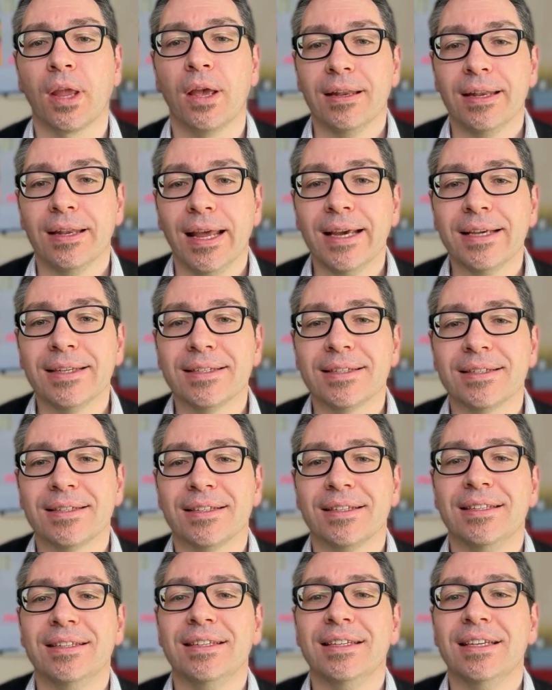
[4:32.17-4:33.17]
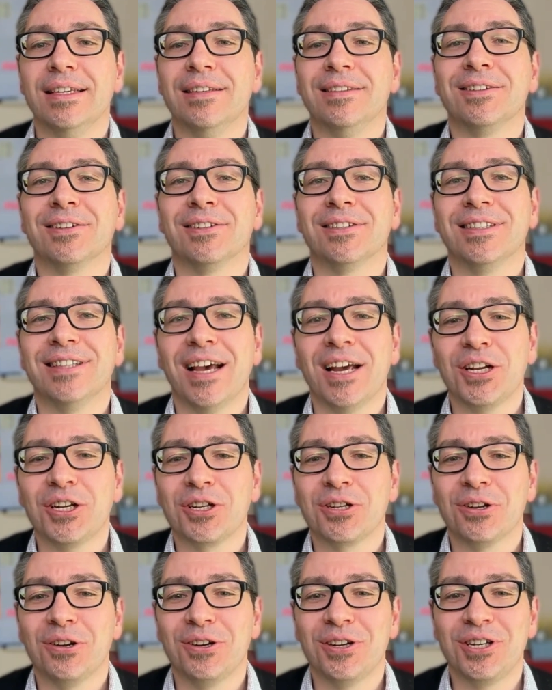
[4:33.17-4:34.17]
Next, the
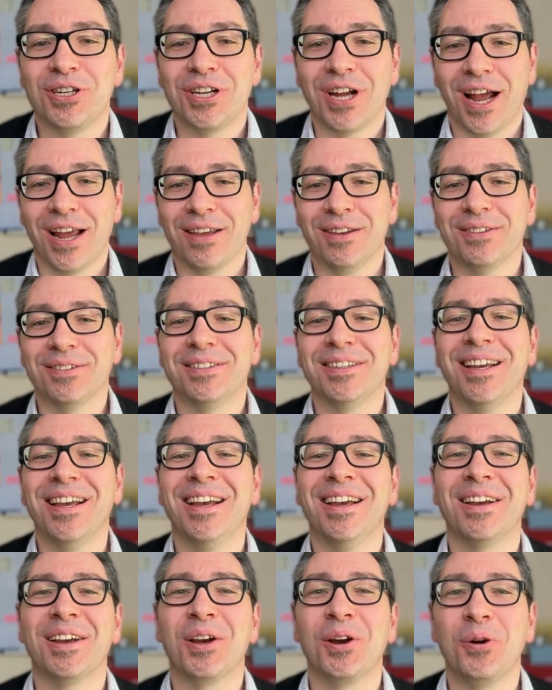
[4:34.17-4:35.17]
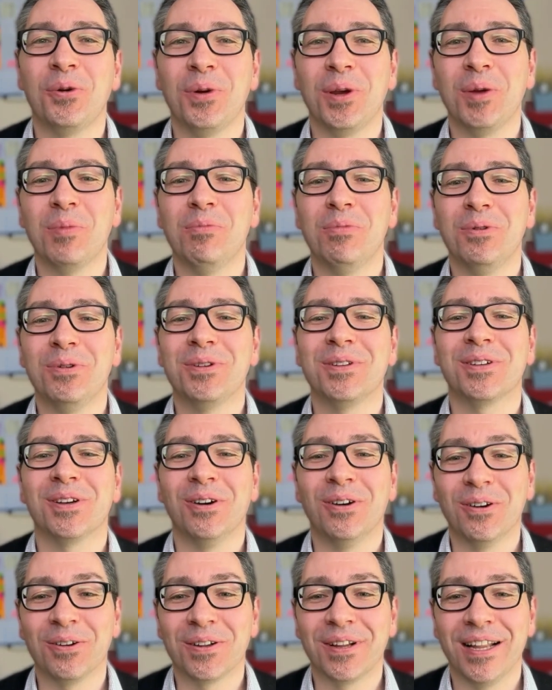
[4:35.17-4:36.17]
international giant QuickBooks
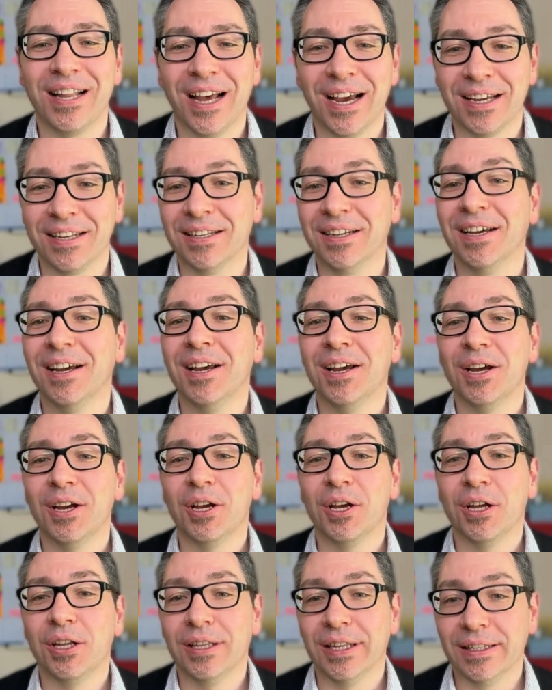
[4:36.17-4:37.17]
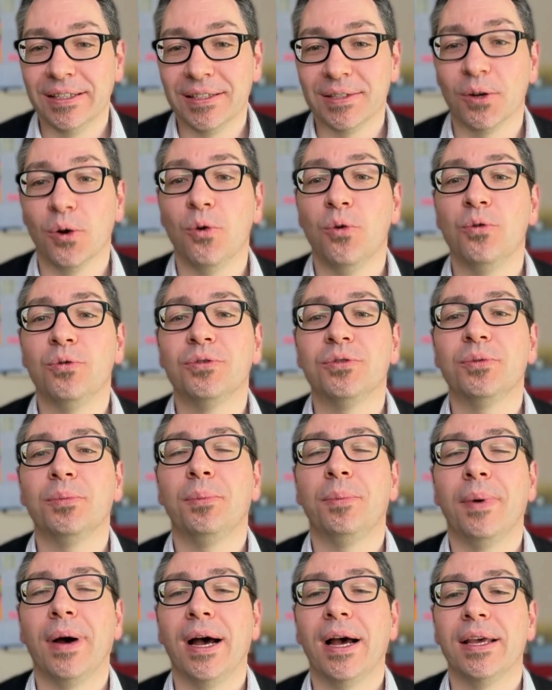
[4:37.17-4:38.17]
Online that is
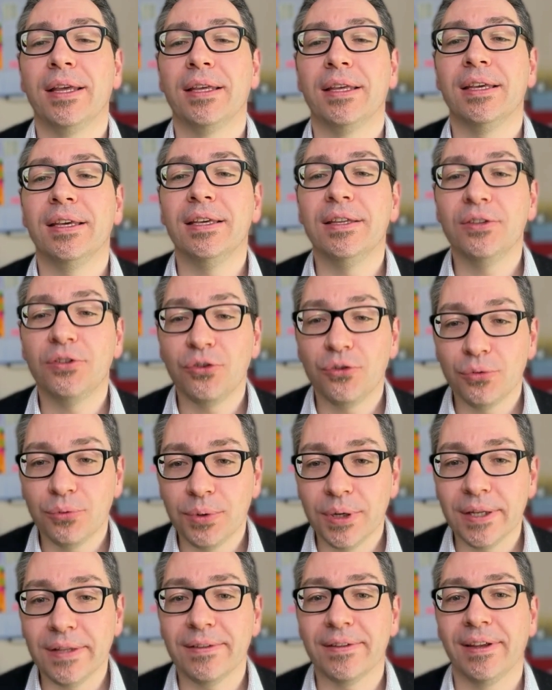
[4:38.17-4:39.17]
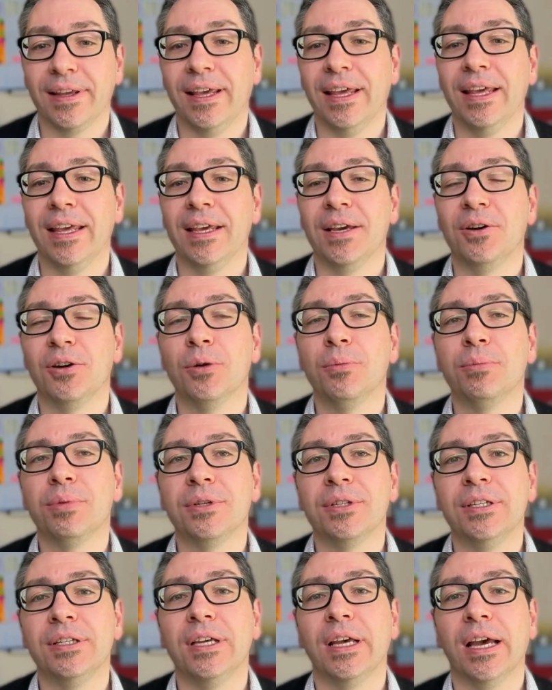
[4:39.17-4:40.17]
owned by Intuit, a
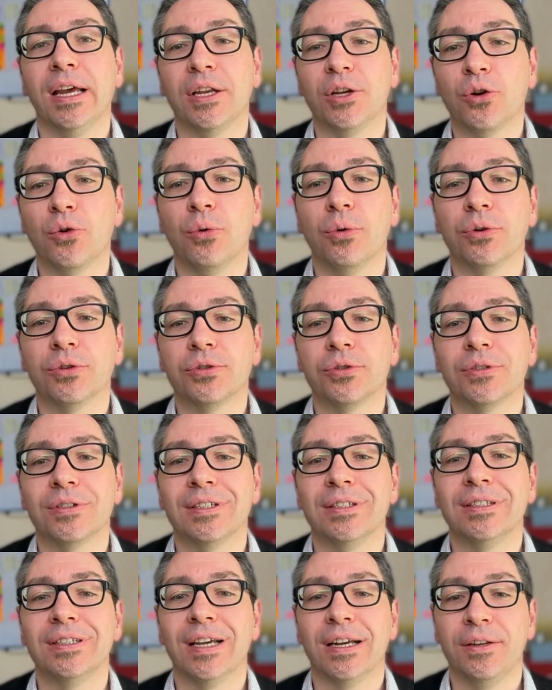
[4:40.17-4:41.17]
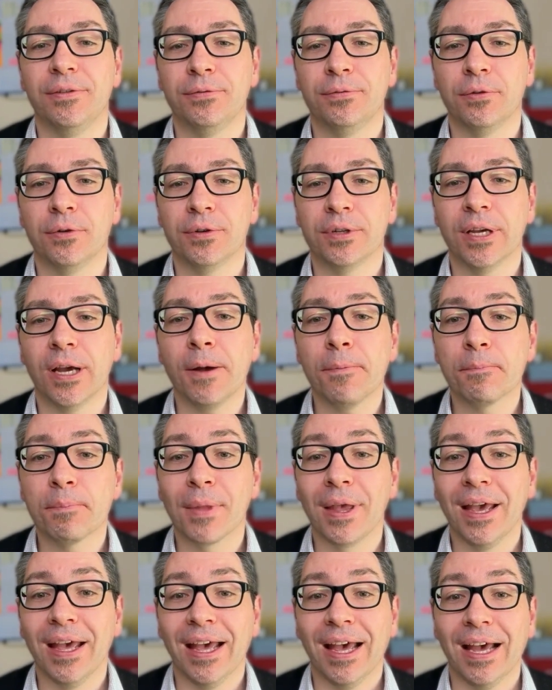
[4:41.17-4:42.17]
company headquartered in California,
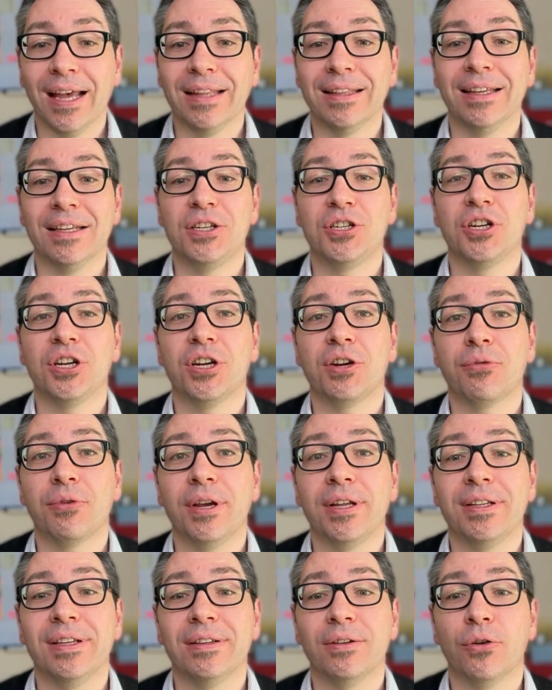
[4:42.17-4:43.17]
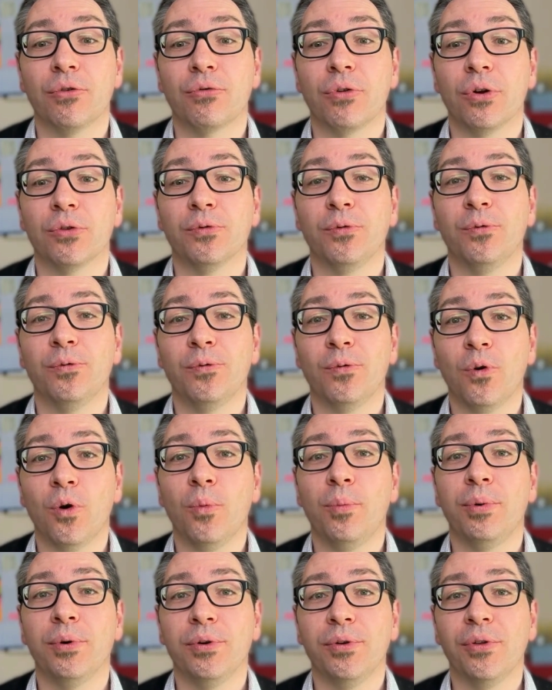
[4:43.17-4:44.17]
and that generated around
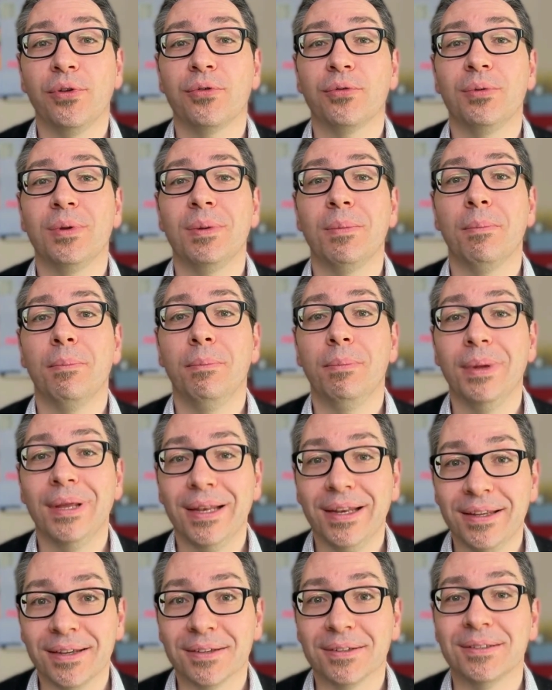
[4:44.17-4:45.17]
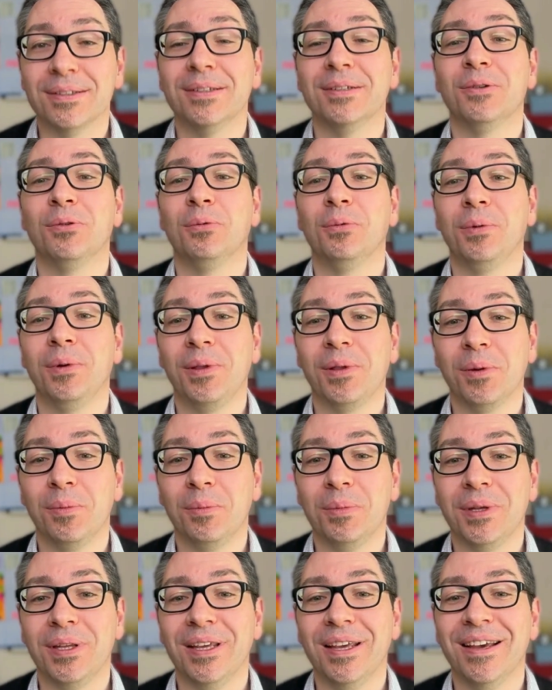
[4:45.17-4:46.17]
$4.3 billion with a
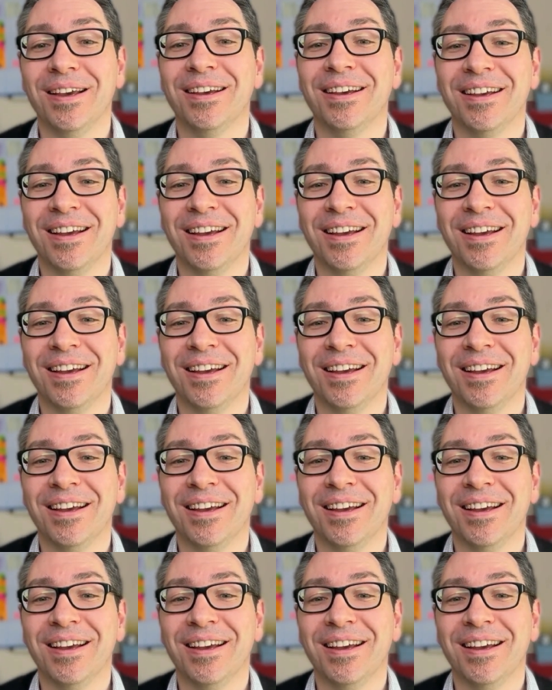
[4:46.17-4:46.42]
B